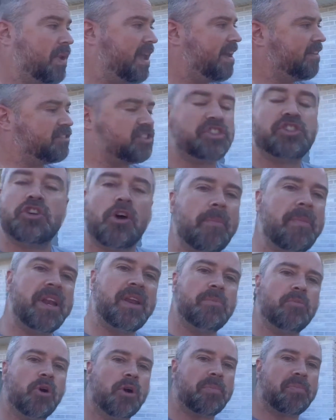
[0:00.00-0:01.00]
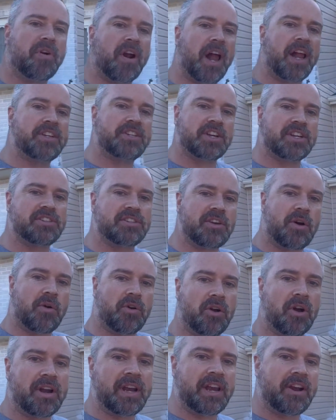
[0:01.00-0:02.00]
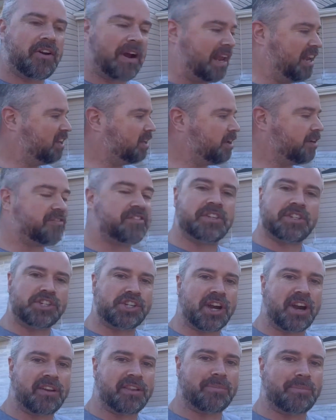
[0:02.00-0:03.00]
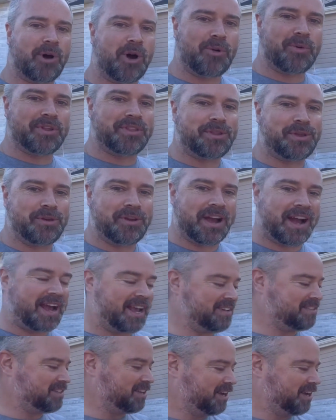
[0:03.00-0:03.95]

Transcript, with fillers: have so many more projects going on here. I'd love to share them all with you guys.